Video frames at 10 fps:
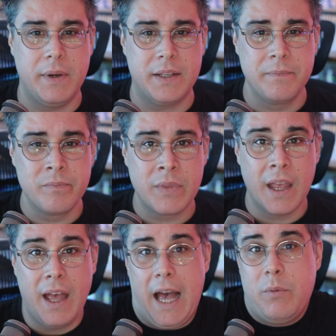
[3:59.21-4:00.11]
But
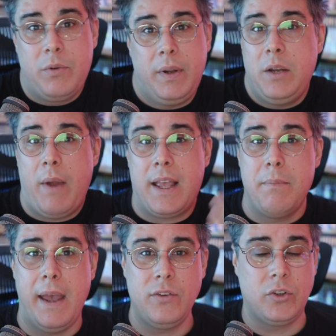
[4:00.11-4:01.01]
I would really
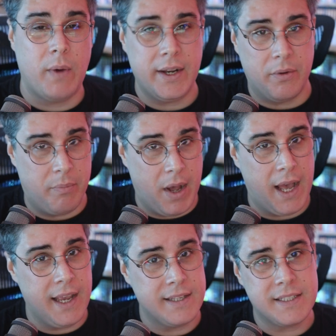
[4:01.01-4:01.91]
recommend you to either
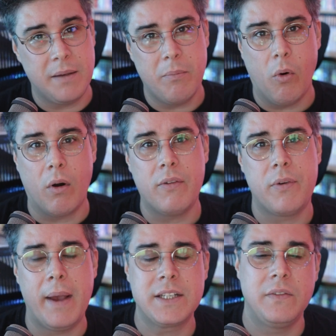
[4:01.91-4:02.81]
buy some more
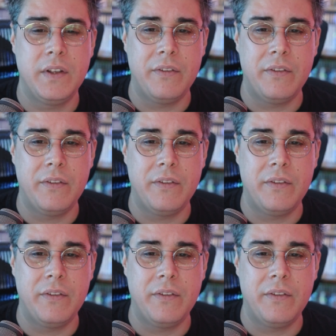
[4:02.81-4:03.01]
from Action